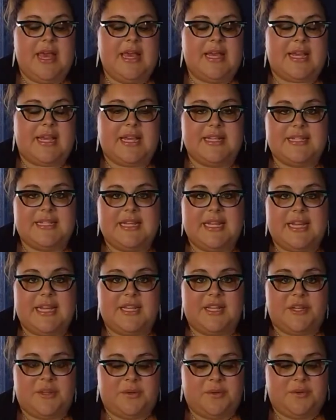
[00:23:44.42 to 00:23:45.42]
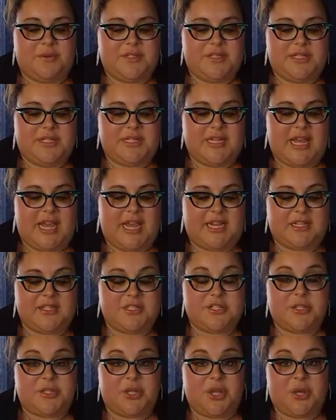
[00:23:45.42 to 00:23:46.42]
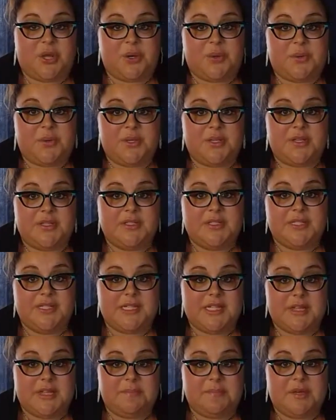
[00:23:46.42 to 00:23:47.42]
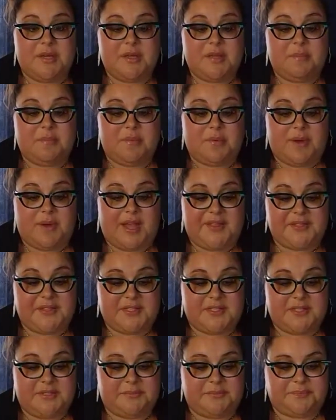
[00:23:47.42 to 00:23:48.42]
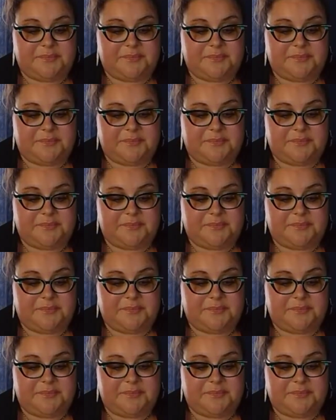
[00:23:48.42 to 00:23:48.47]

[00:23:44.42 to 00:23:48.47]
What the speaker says: Continue to take slow, deep breaths.